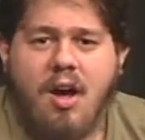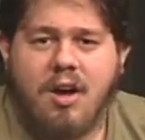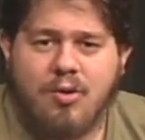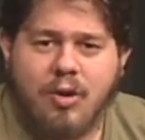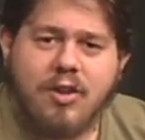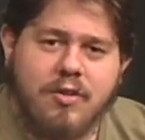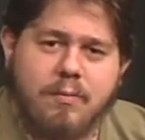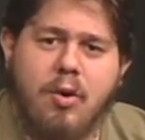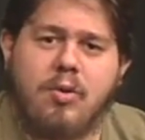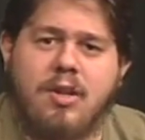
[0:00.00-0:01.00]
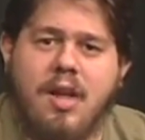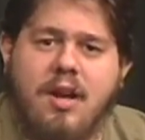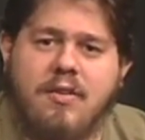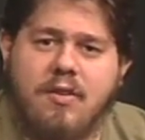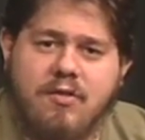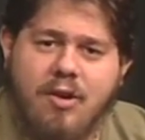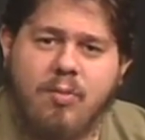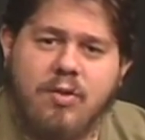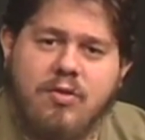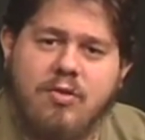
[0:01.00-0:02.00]
According to Mogulite,
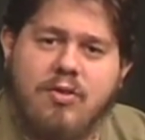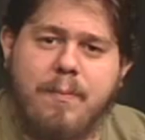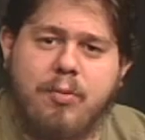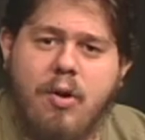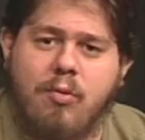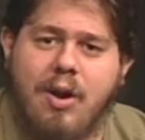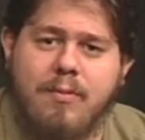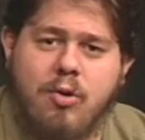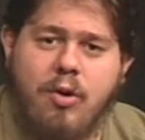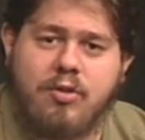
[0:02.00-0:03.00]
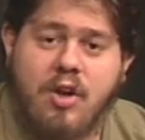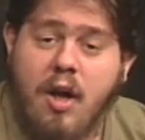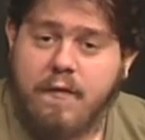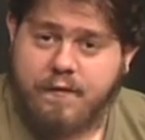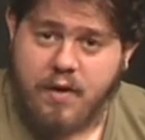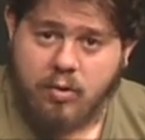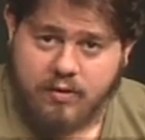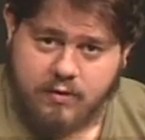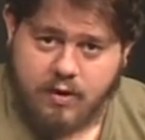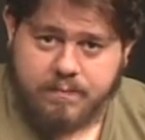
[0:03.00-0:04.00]
Stone was using a program called
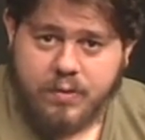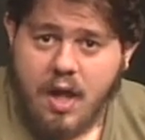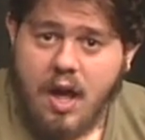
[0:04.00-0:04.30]
Votizen,